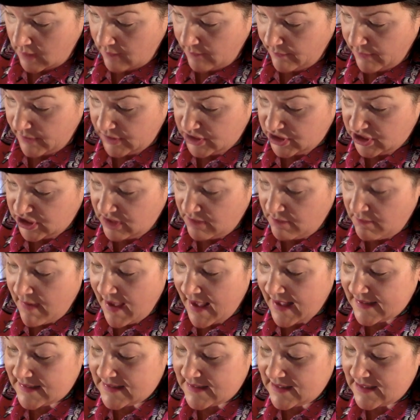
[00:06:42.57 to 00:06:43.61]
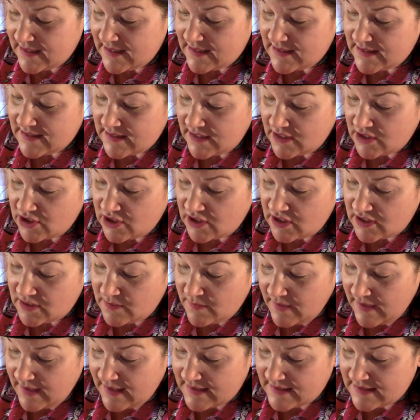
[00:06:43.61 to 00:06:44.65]
But she makes the decisions
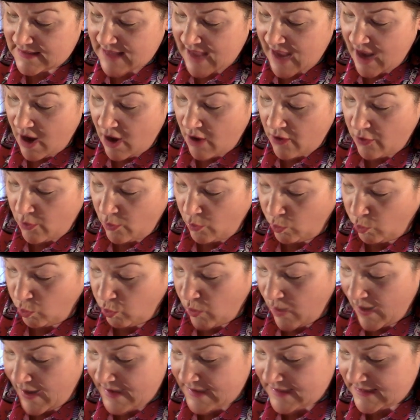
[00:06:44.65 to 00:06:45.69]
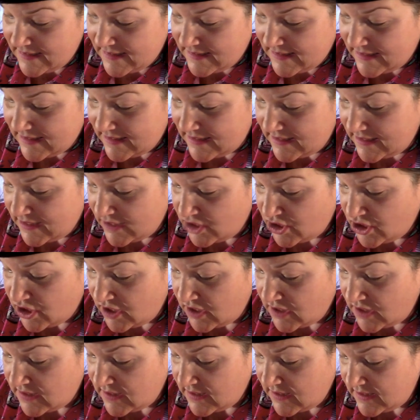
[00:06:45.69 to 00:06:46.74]
because they are the right
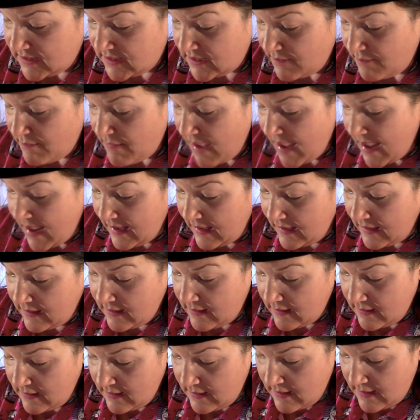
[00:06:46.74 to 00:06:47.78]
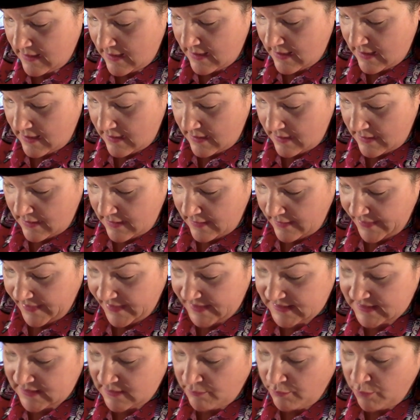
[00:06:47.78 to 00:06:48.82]
decisions to make.
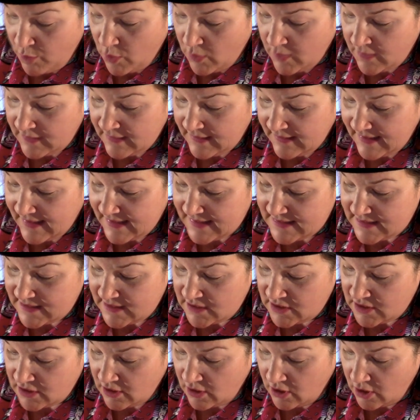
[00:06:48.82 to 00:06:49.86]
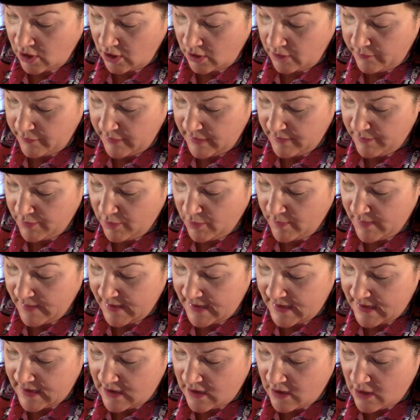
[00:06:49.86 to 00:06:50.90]
That's an important lesson to learn. People might
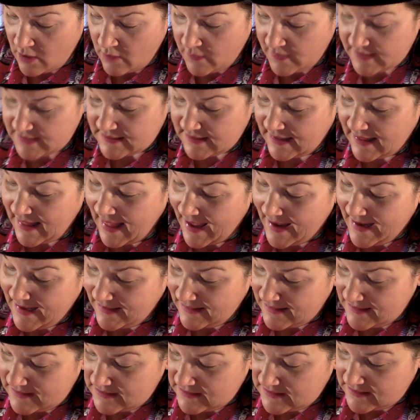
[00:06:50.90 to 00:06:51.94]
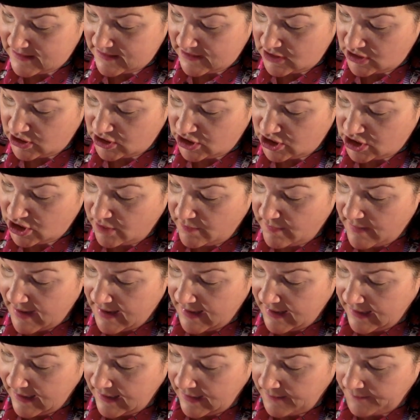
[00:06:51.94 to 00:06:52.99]
not always like the decisions you're
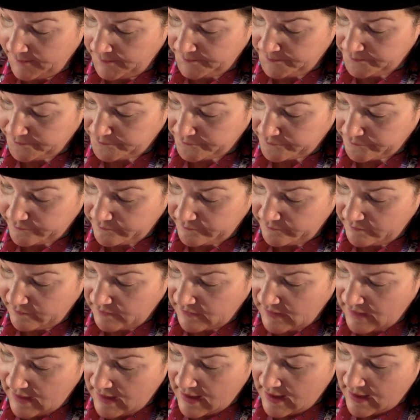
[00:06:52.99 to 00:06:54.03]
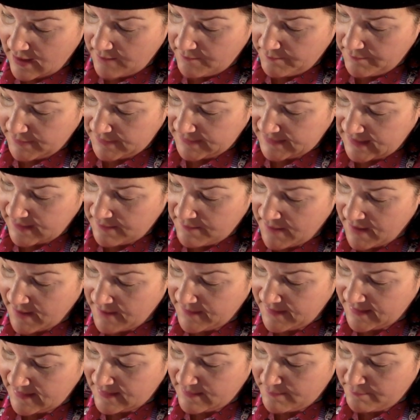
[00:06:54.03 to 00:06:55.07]
making, but they might
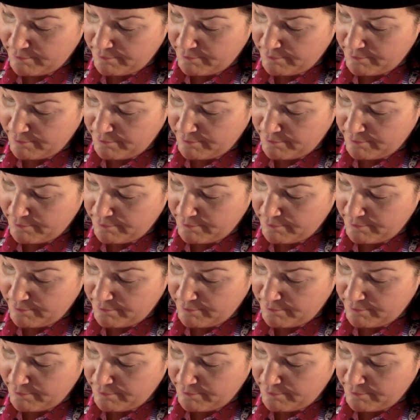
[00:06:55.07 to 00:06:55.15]
be the